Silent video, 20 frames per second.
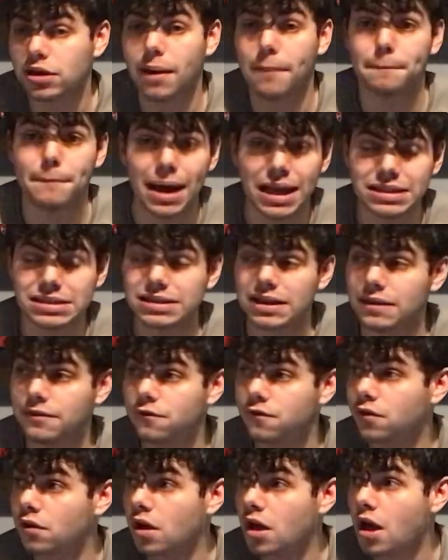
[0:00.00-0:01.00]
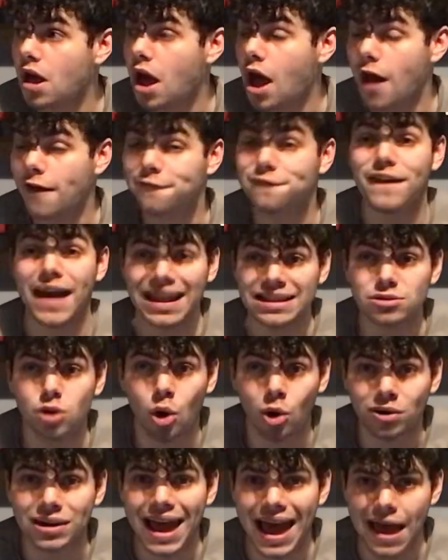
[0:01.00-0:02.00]
a massive effect
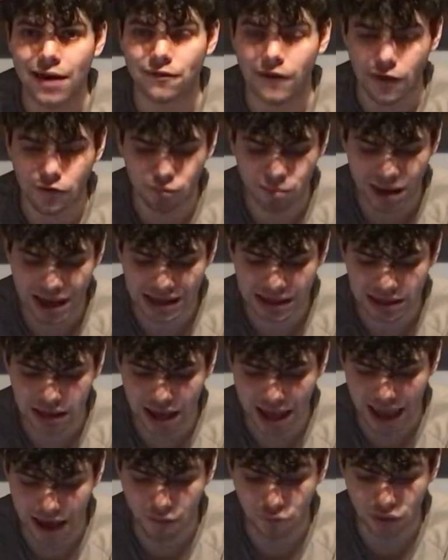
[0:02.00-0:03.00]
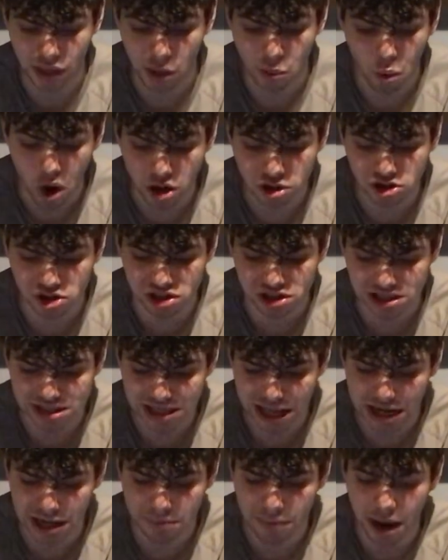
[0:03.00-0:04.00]
on FFP if they were just to sell him.